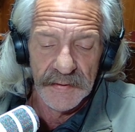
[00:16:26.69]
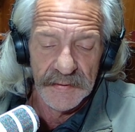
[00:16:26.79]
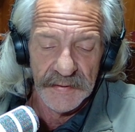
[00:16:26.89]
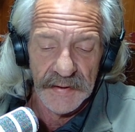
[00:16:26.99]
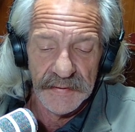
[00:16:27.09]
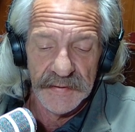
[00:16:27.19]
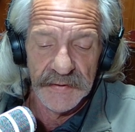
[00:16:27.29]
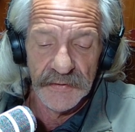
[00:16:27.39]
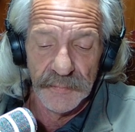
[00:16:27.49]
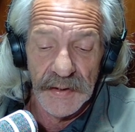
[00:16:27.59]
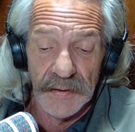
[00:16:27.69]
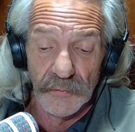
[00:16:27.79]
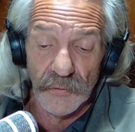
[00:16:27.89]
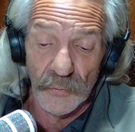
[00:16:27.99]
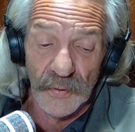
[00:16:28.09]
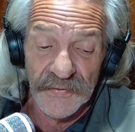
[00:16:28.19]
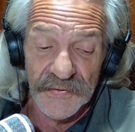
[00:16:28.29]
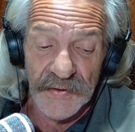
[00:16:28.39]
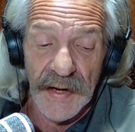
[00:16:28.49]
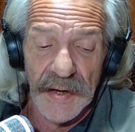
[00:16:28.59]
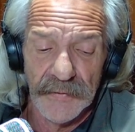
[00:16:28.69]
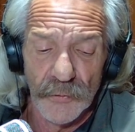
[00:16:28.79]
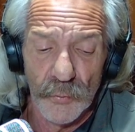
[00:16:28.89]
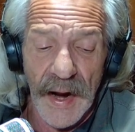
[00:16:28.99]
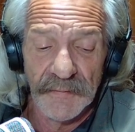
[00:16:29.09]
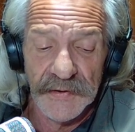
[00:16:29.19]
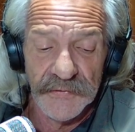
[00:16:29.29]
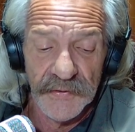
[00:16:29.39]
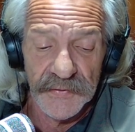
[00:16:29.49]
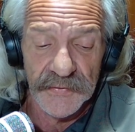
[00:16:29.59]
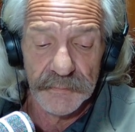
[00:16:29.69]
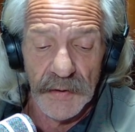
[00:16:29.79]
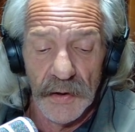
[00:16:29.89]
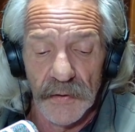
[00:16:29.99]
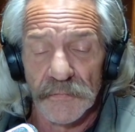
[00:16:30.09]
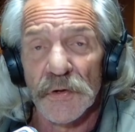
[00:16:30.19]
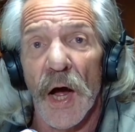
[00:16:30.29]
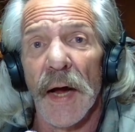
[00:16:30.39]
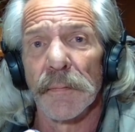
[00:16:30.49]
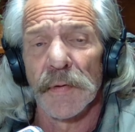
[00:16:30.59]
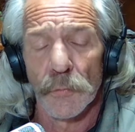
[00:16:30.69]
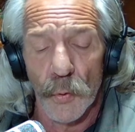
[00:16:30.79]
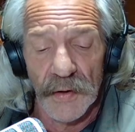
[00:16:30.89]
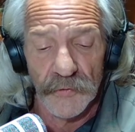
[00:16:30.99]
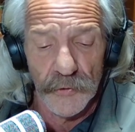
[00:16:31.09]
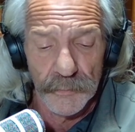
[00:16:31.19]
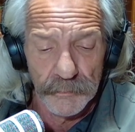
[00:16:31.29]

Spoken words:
that needed to be able to withstand ravages of time and weather.